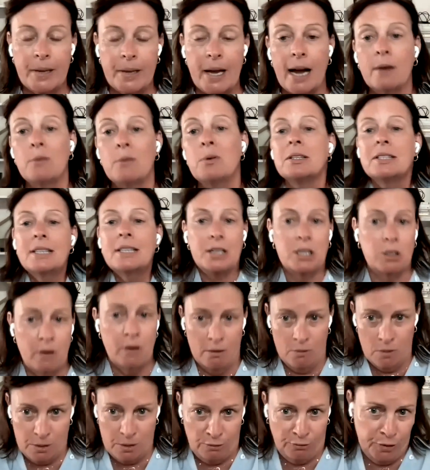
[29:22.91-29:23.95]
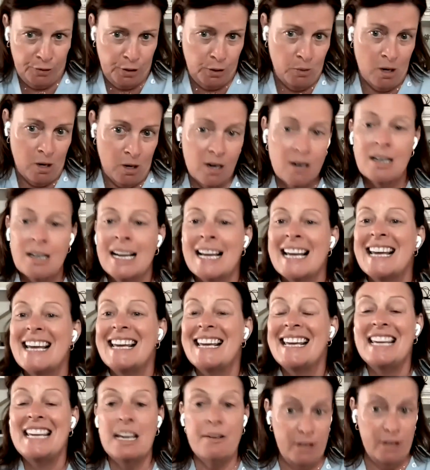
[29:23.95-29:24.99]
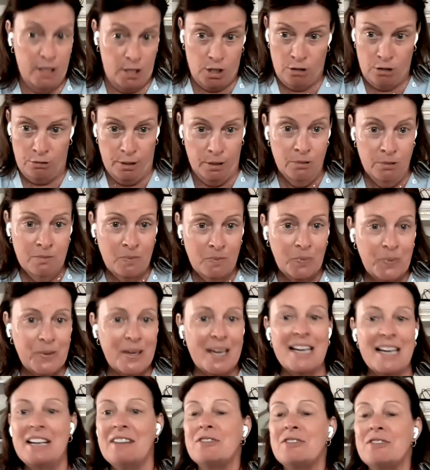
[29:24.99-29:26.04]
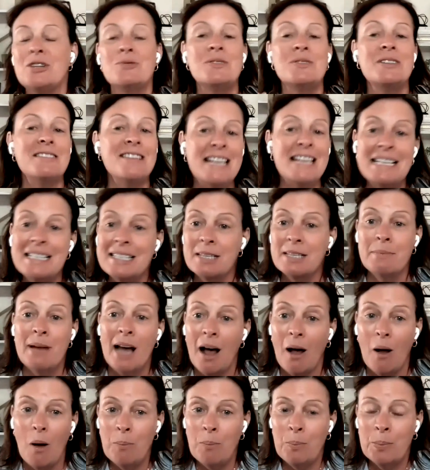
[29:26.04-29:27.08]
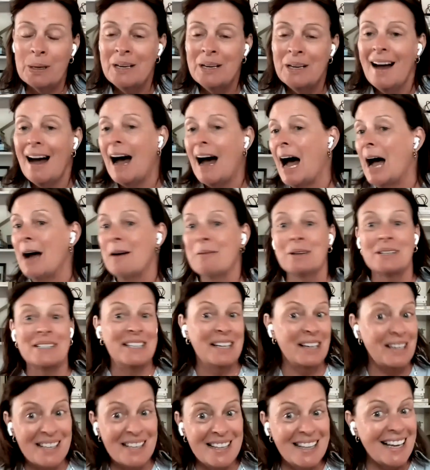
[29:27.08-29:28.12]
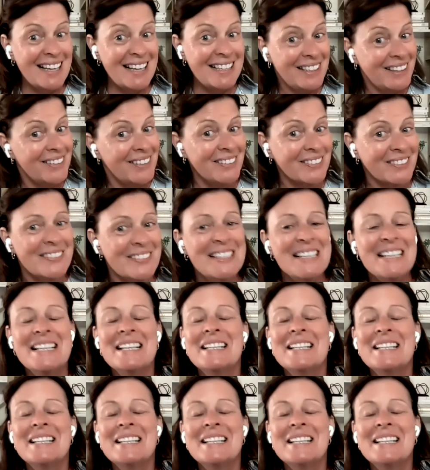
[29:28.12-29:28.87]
I will tell you how wonderful you are if it's true. And if you need some help, I will tell you that too.